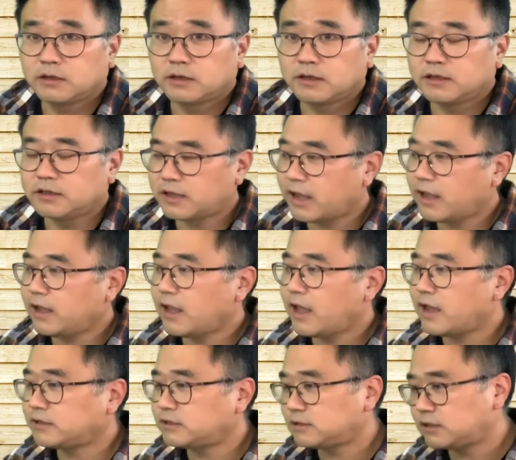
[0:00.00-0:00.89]
They
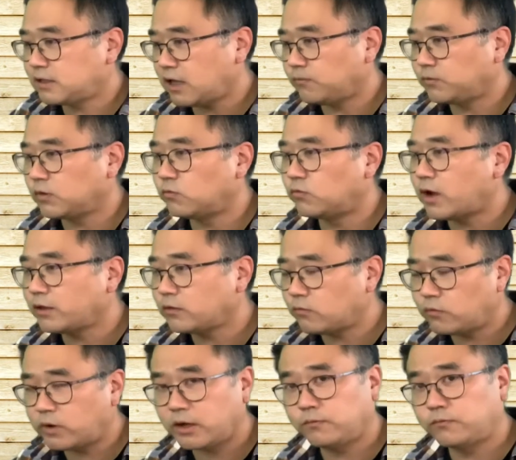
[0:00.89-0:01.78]
escaped, ran
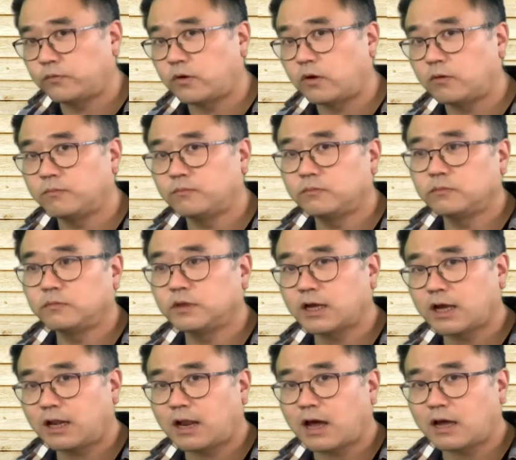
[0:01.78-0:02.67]
away from their
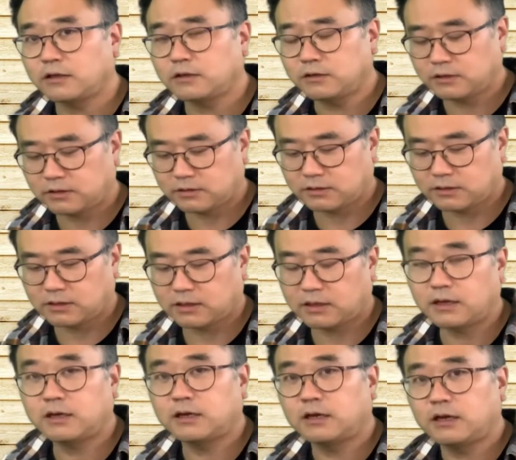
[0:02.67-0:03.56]
land
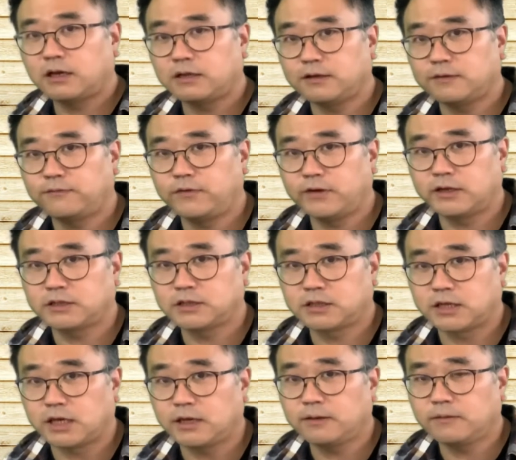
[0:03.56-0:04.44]
in
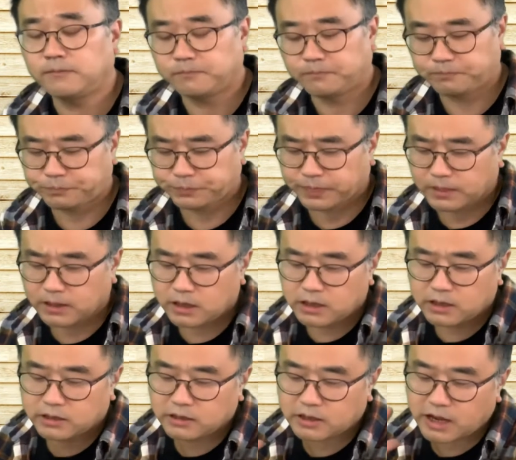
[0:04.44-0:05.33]
Philistine,
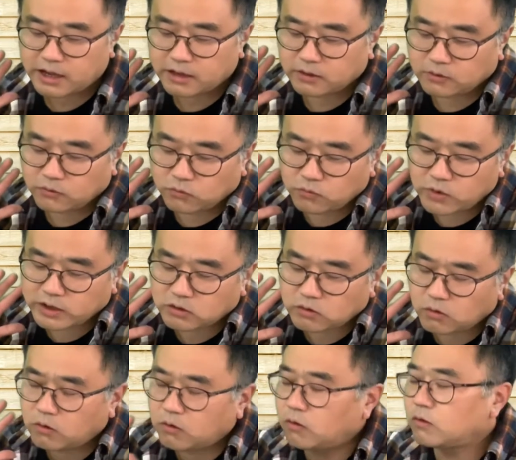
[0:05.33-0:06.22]
then went
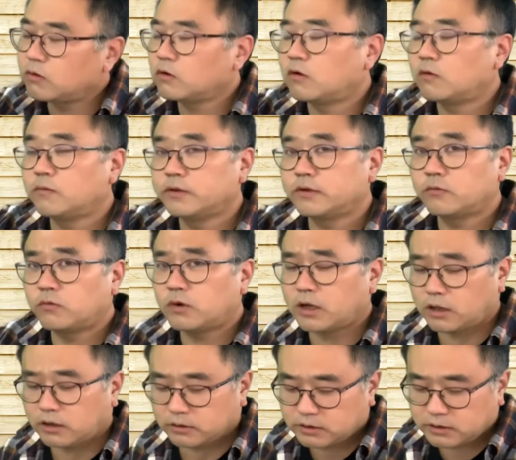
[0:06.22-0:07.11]
all over the
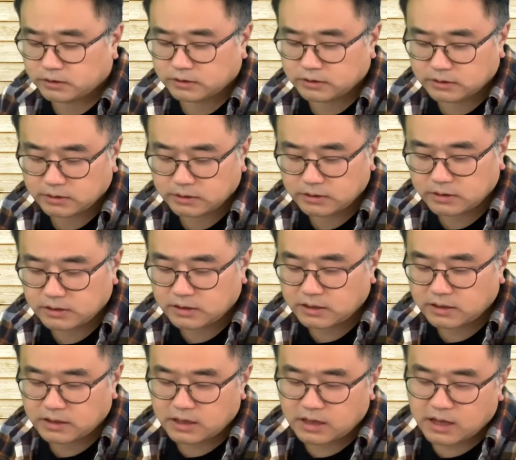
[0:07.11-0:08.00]
world
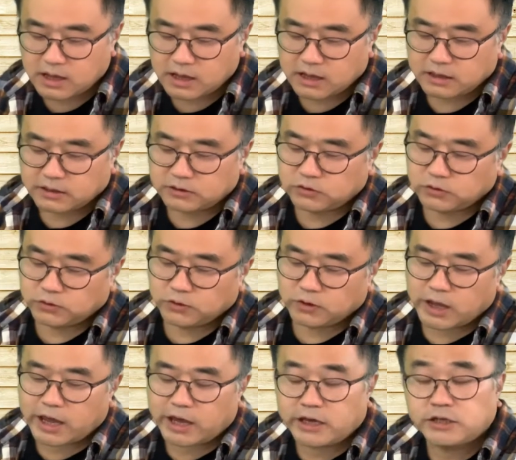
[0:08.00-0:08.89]
to
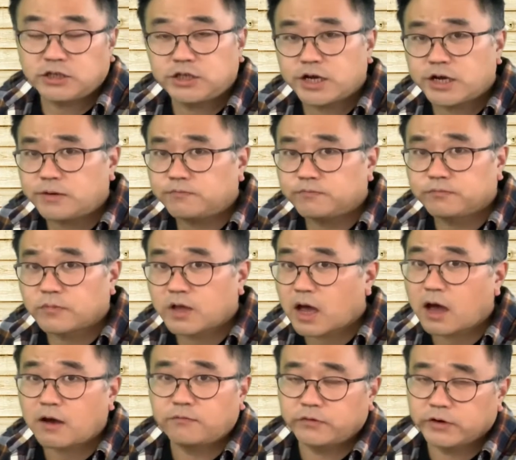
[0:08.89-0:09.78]
Asia,
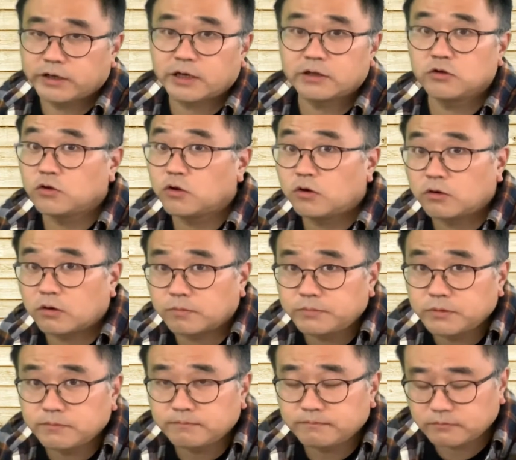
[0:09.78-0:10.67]
Africa, and Europe,
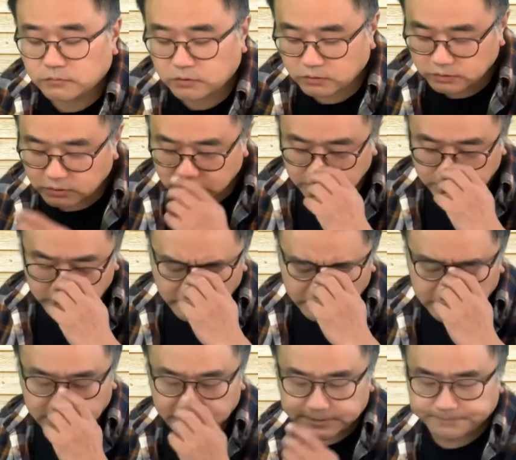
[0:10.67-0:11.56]
all those
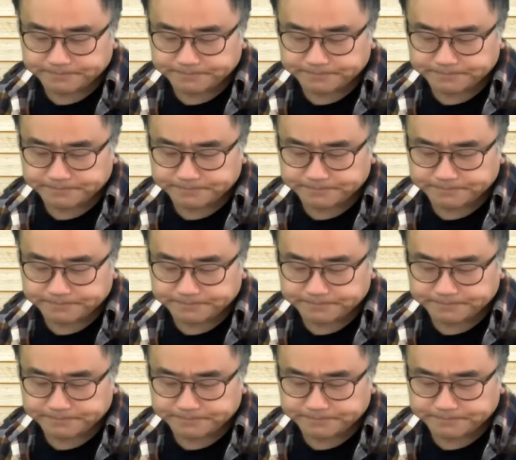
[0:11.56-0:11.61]
places.